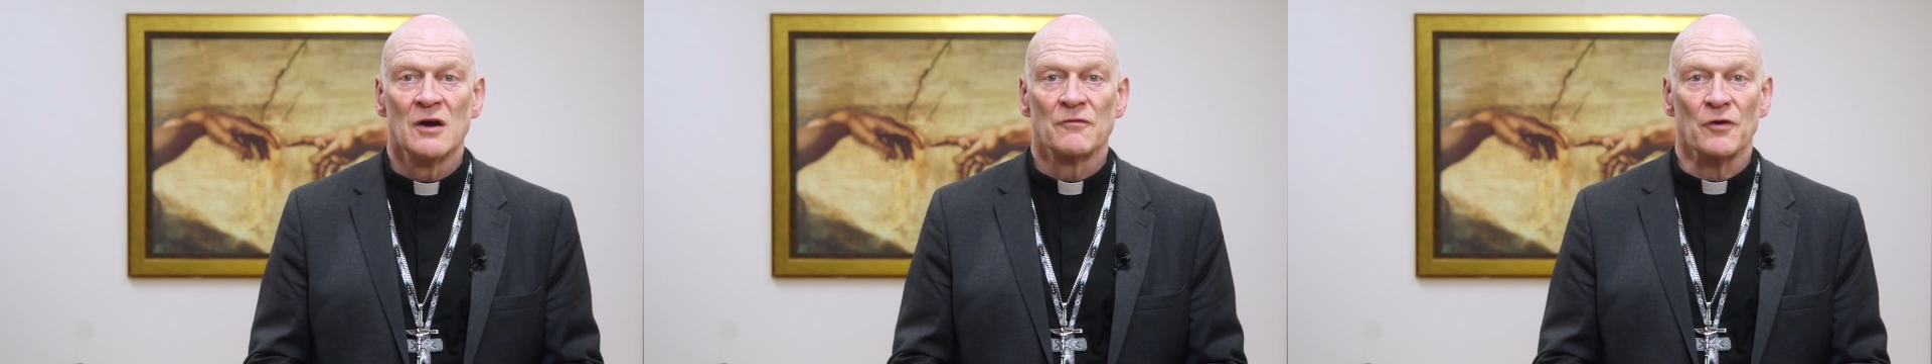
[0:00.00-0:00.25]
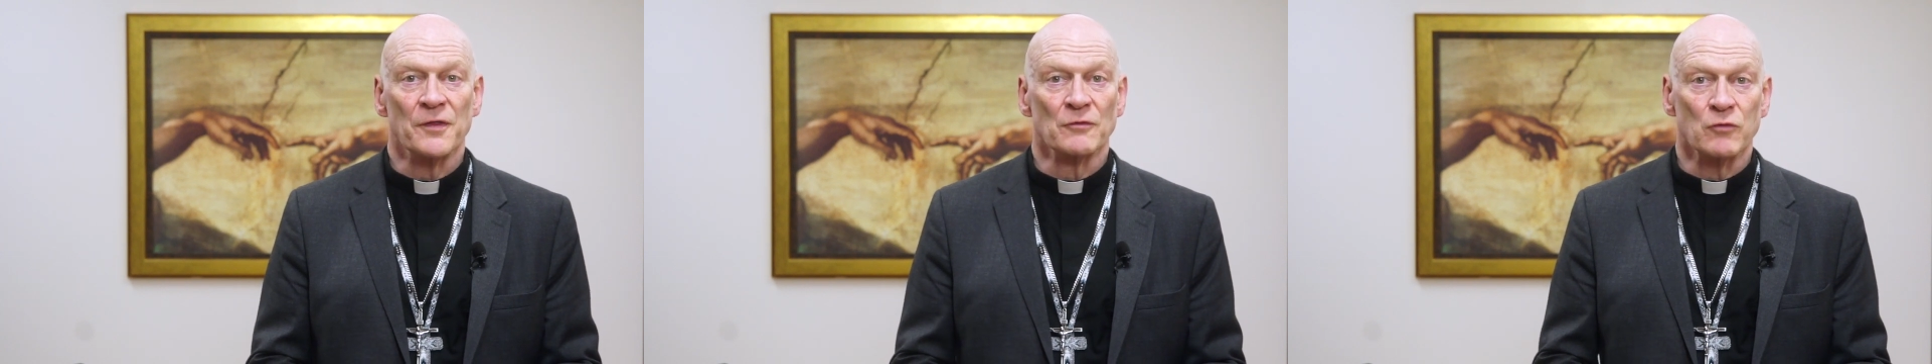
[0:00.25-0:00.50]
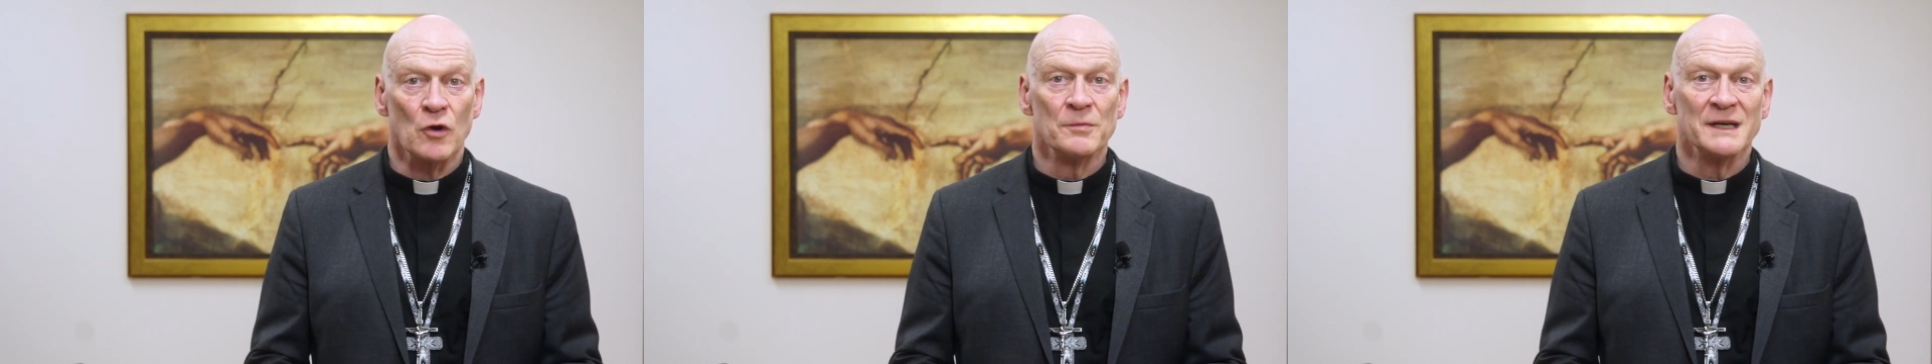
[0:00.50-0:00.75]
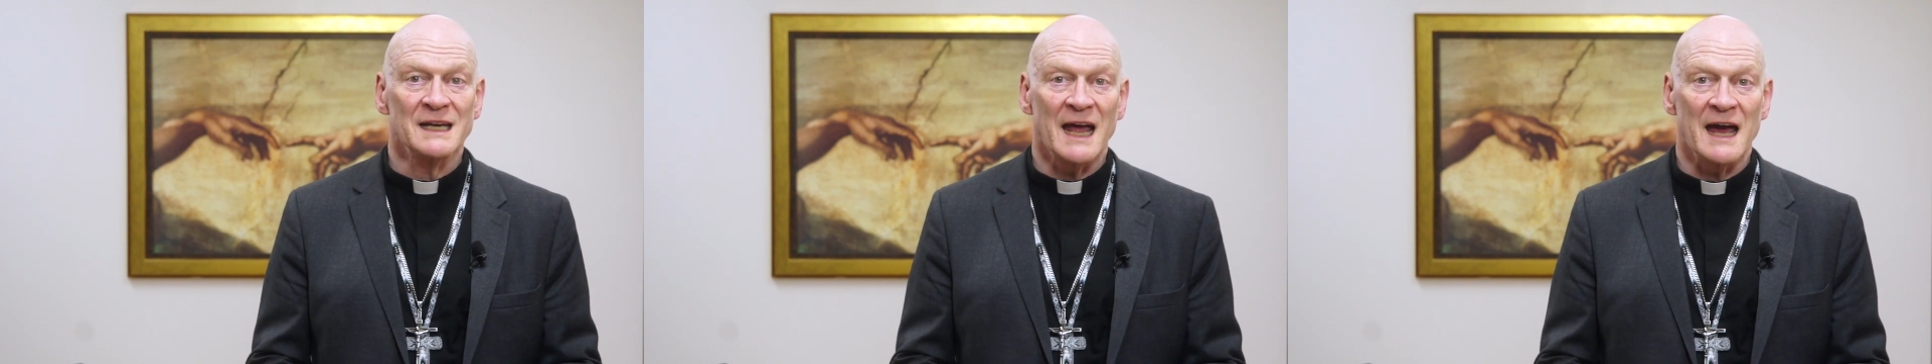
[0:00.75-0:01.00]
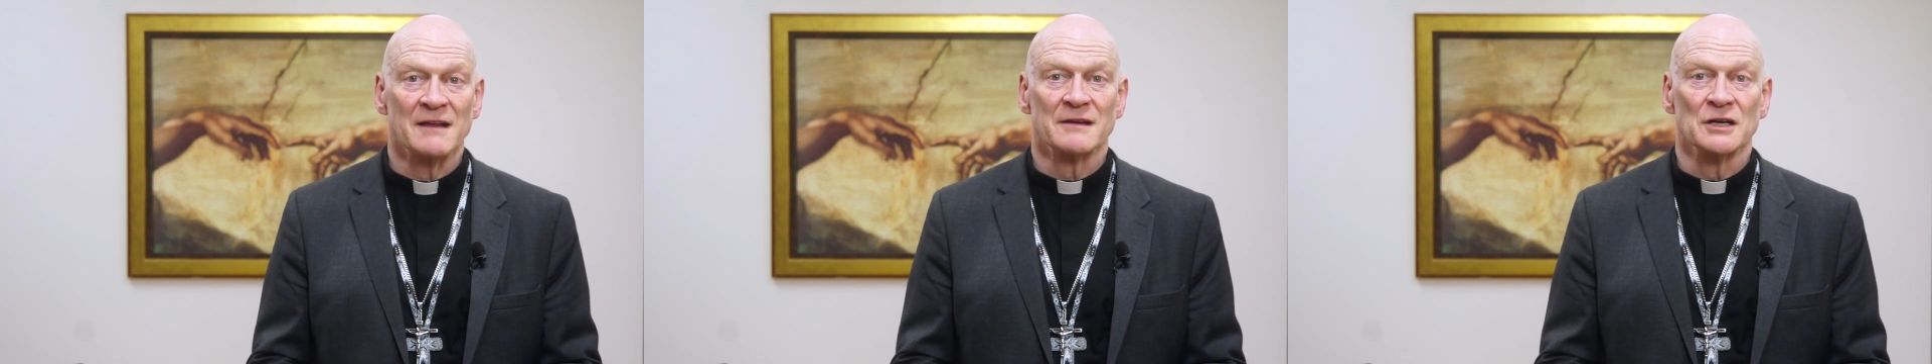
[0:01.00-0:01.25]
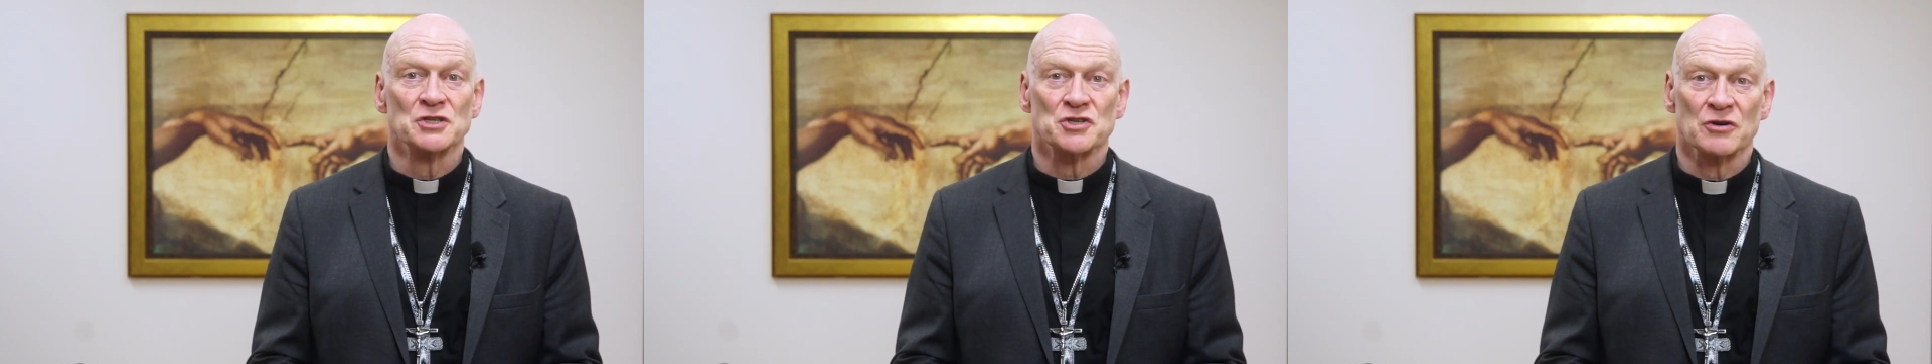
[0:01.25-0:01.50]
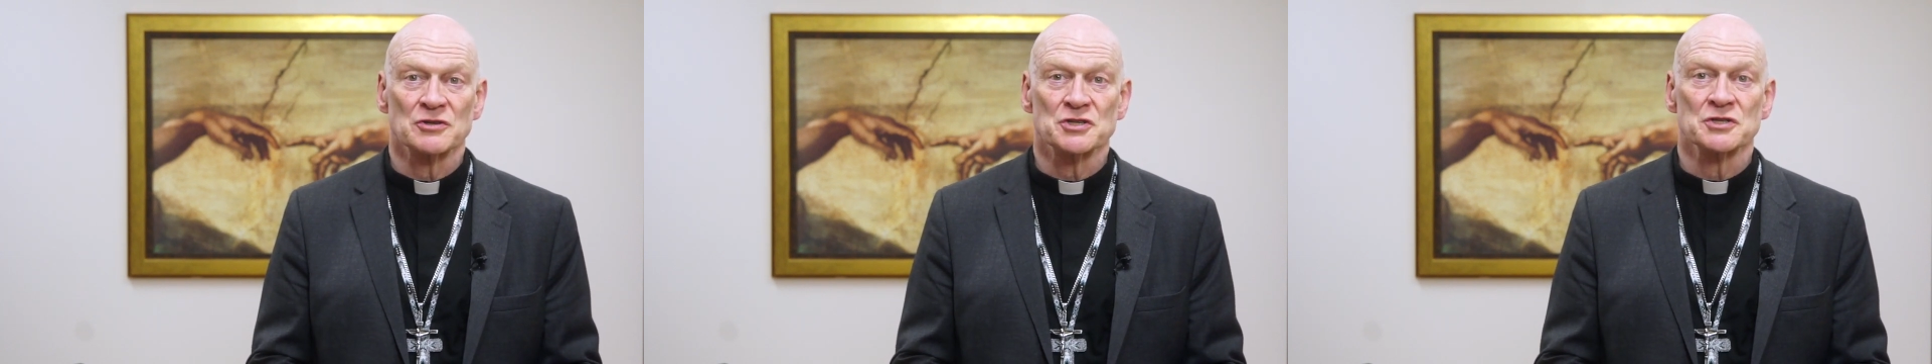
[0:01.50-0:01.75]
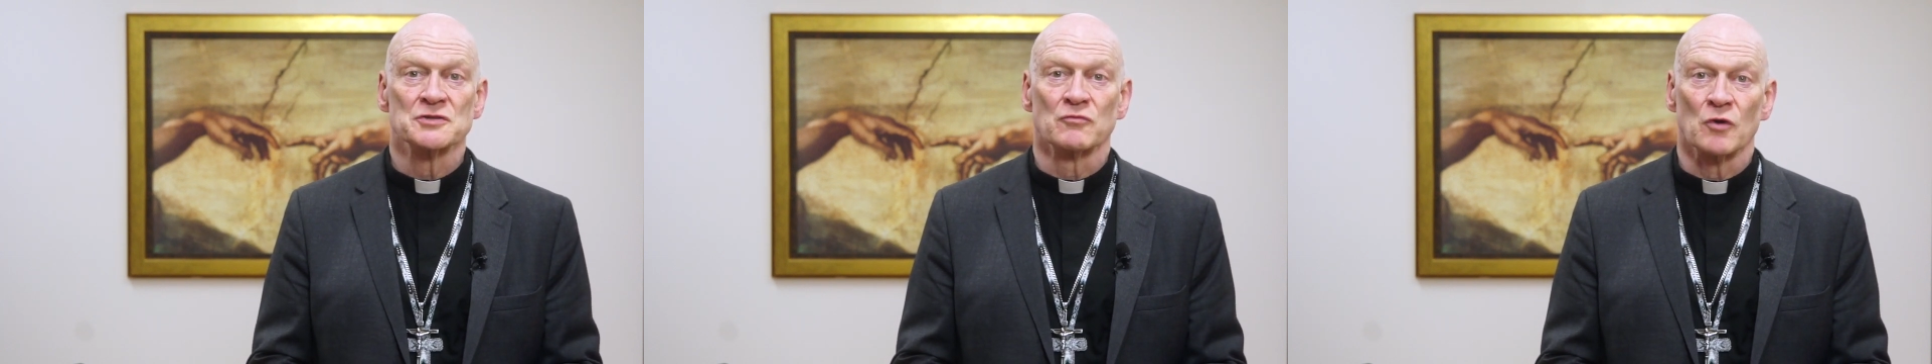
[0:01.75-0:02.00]
for the Roman Catholic
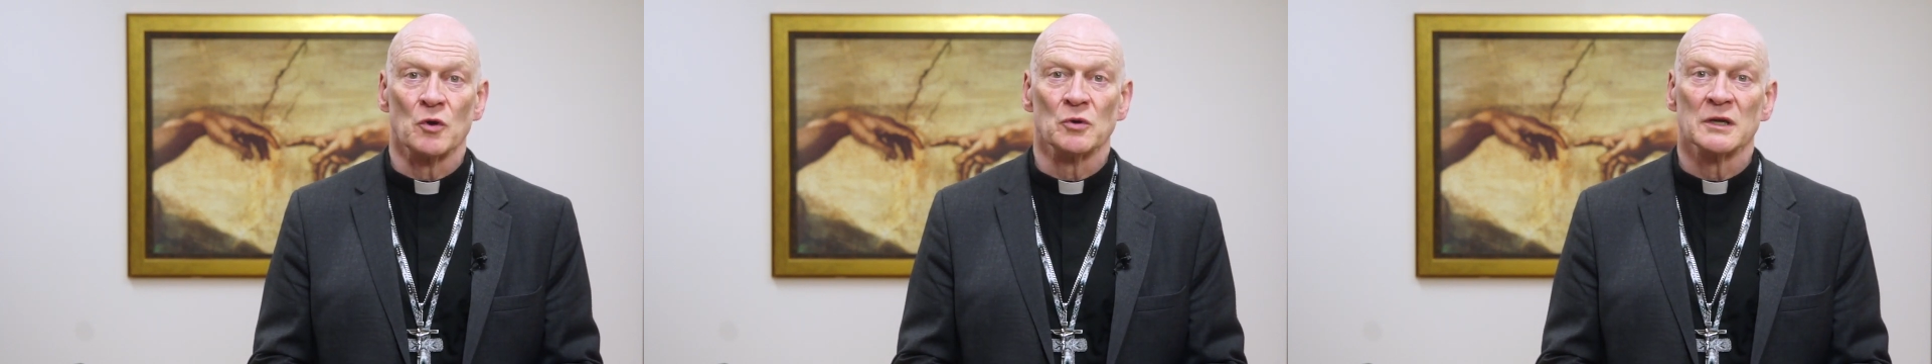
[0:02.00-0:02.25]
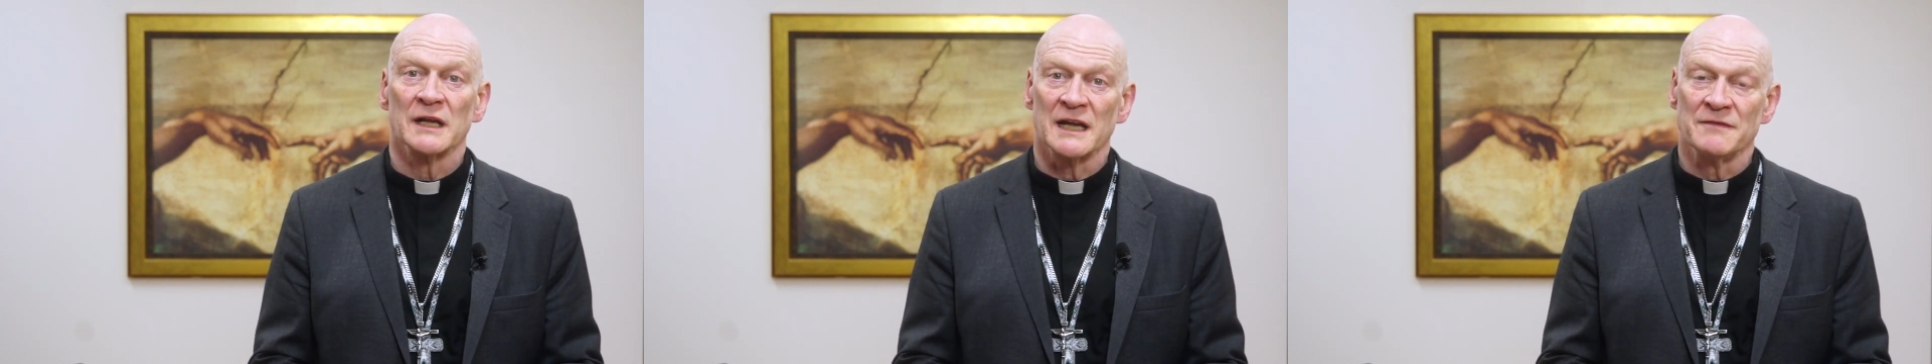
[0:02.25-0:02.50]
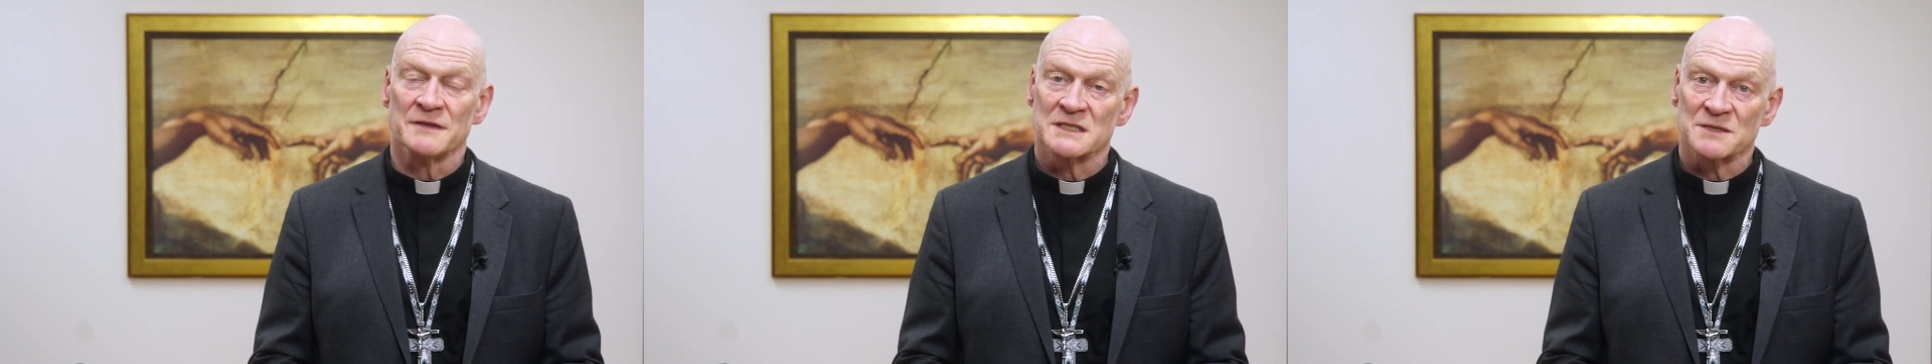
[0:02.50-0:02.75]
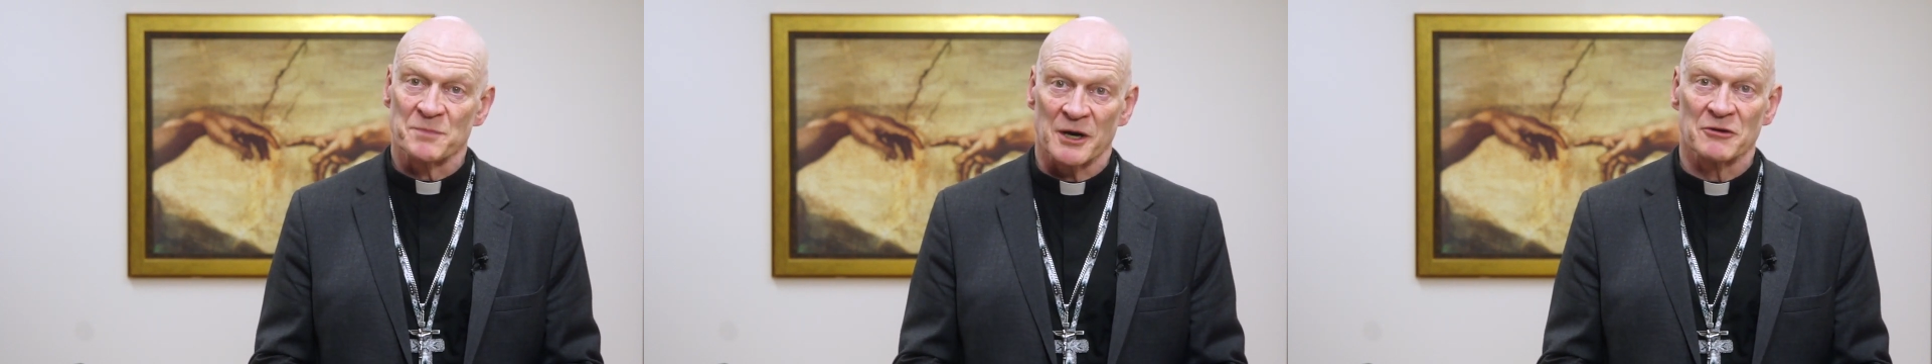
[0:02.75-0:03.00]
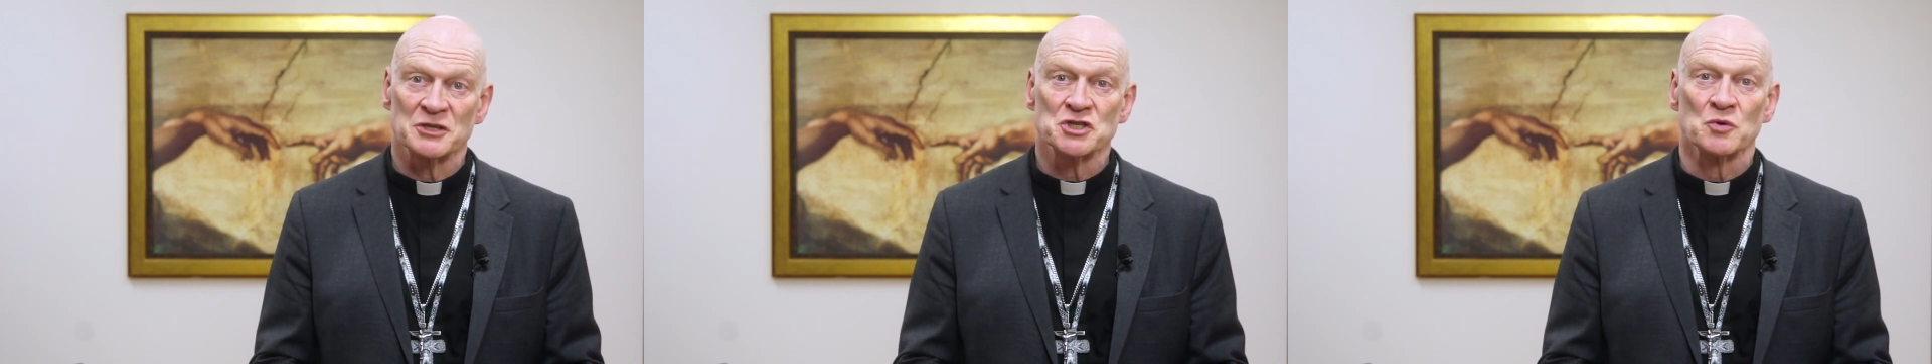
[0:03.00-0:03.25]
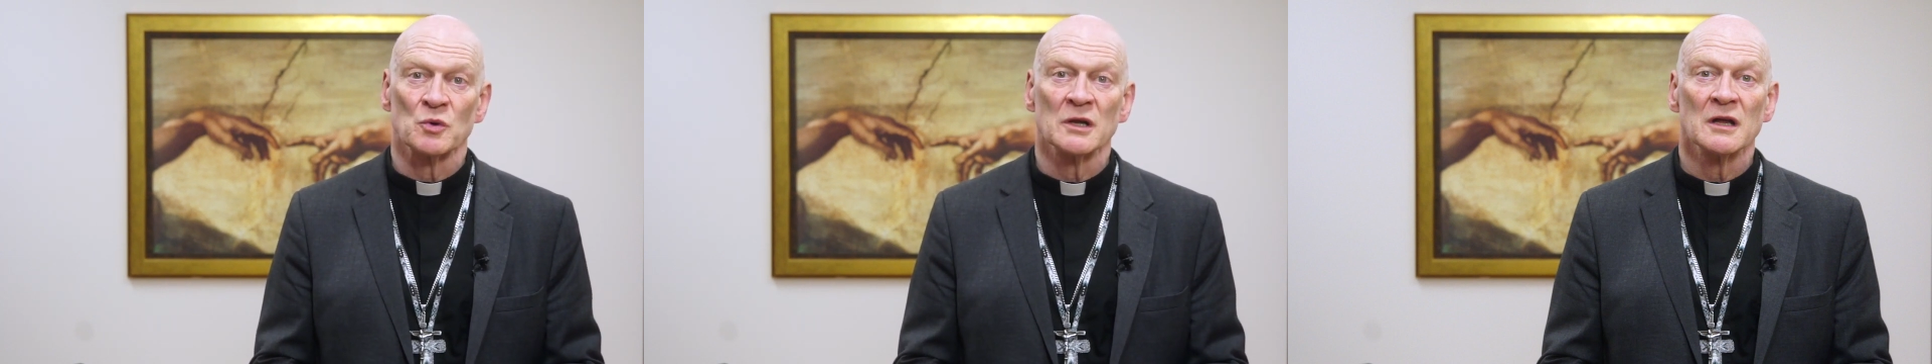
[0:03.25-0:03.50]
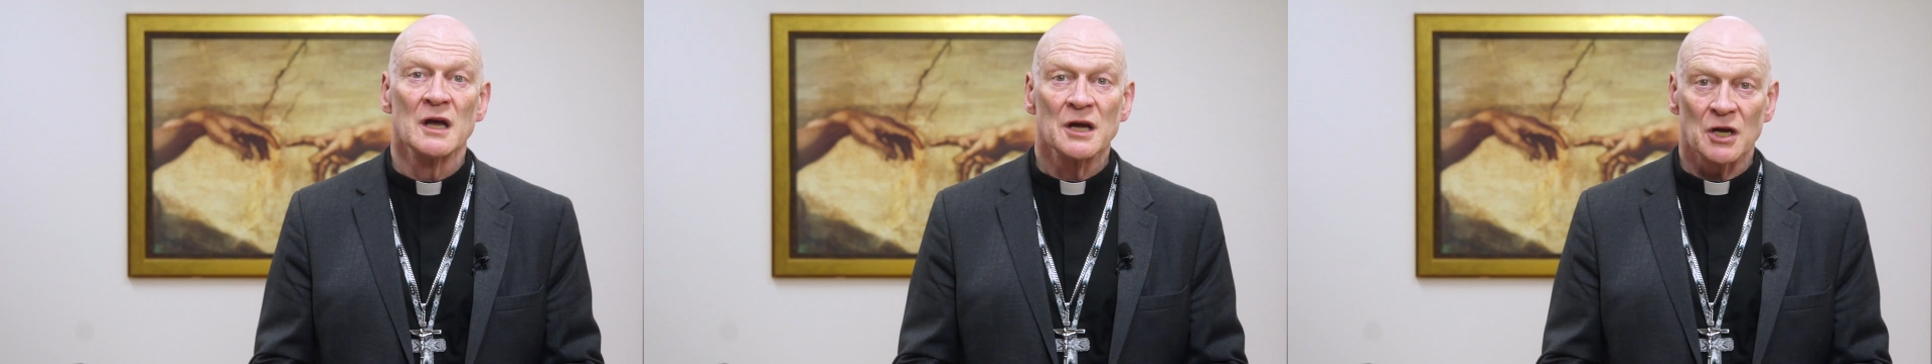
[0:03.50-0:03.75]
Church's role in the spiritual,